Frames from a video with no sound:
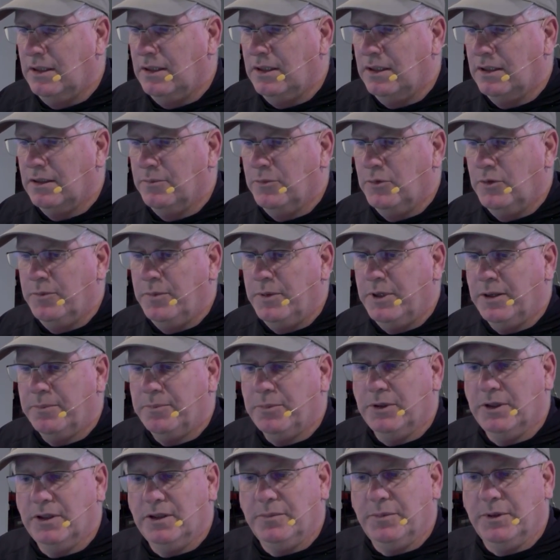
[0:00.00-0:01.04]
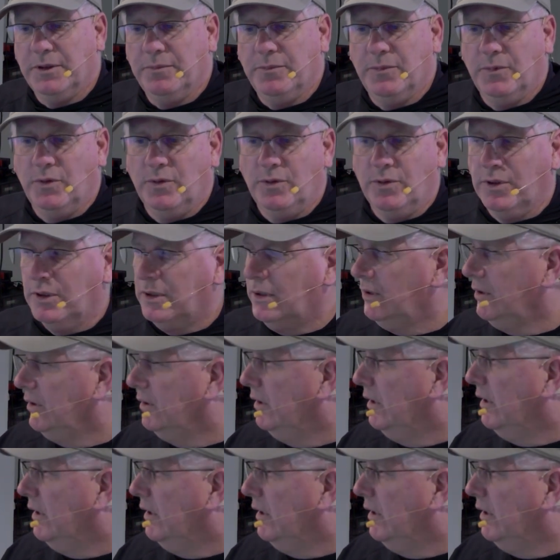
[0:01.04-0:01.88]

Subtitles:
It'll move me up a little bit more.